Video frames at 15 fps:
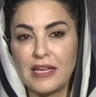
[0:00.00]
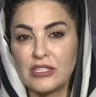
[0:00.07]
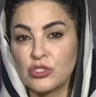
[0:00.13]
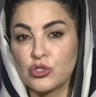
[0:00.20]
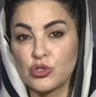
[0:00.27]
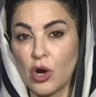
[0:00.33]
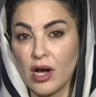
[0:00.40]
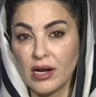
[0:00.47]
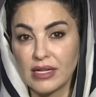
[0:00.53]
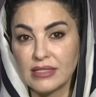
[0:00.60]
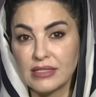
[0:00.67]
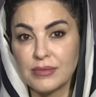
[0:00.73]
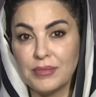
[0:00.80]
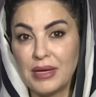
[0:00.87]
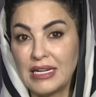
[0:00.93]
as strong
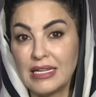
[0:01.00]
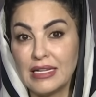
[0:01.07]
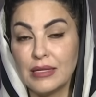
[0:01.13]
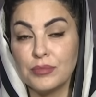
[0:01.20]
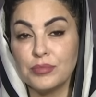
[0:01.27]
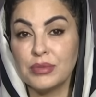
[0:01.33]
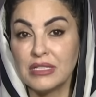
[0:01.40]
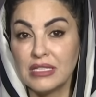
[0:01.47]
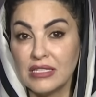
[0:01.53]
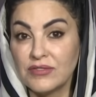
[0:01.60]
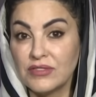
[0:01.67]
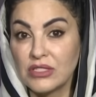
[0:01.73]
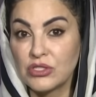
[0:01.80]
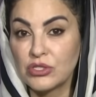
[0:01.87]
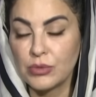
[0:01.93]
as many
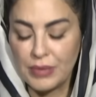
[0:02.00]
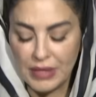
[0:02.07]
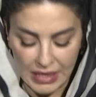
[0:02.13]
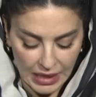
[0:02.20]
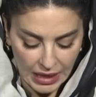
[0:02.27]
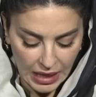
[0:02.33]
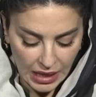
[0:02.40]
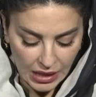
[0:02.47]
believed it to be.